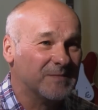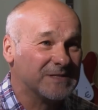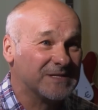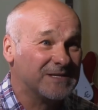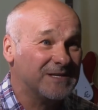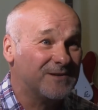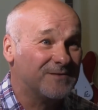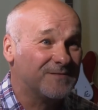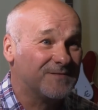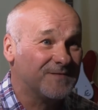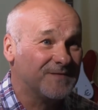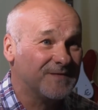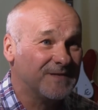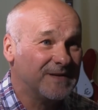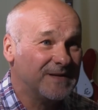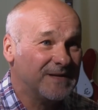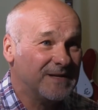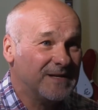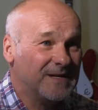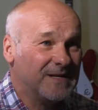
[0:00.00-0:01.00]
myself
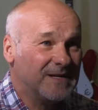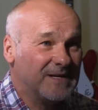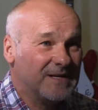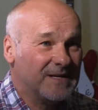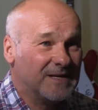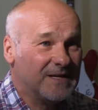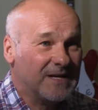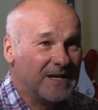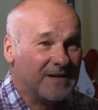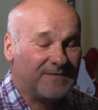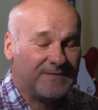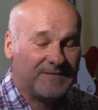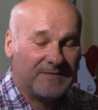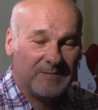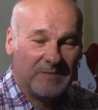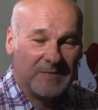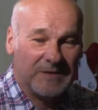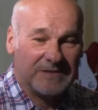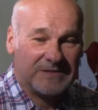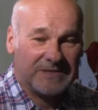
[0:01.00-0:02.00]
left.
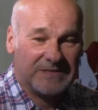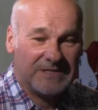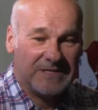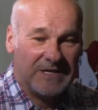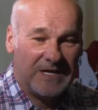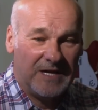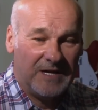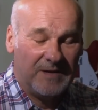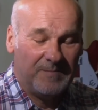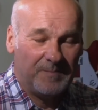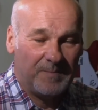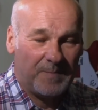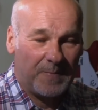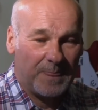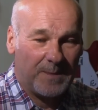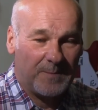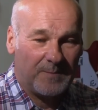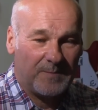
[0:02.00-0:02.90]
But... Um,